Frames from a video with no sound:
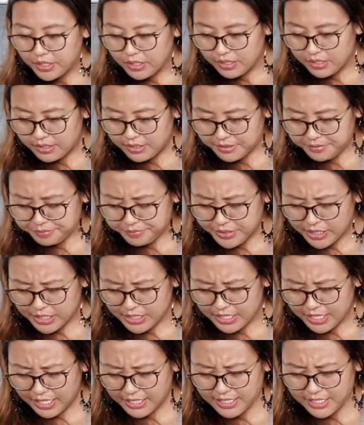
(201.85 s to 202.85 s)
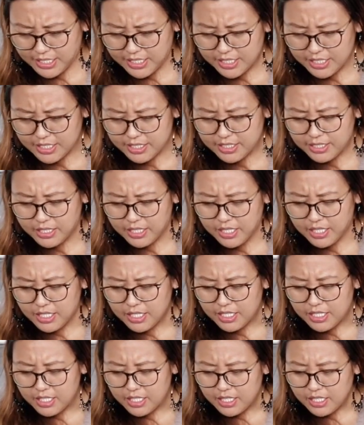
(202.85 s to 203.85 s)
In addition,
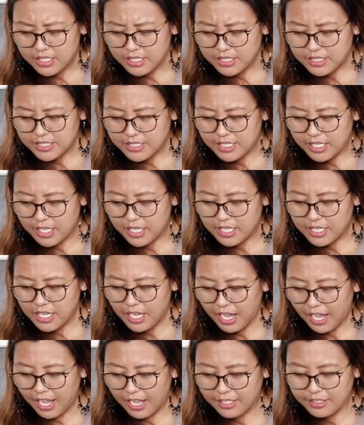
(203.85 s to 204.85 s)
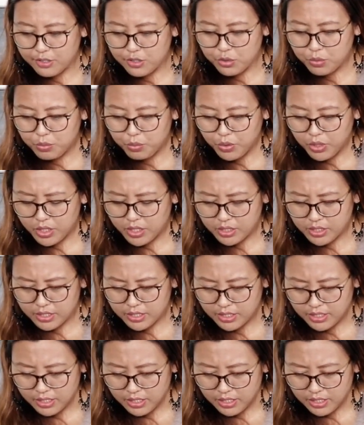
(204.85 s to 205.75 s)
they had to work